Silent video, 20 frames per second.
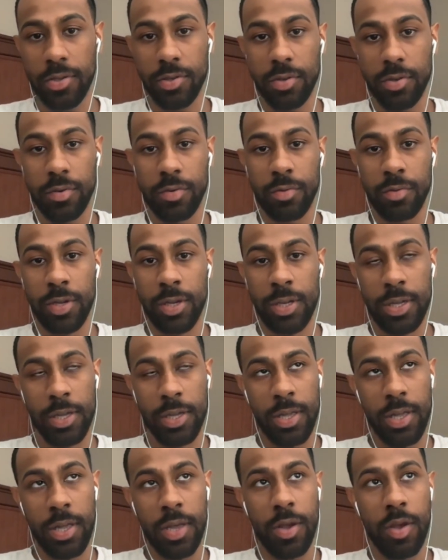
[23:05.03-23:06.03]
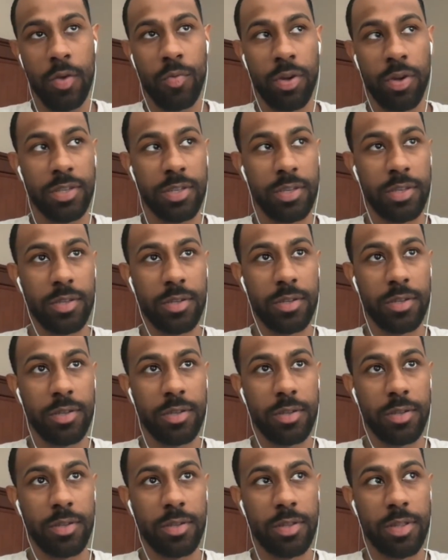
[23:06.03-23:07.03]
So it wasn't
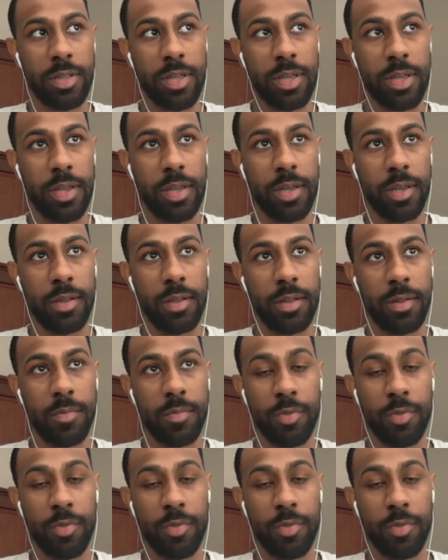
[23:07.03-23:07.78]
the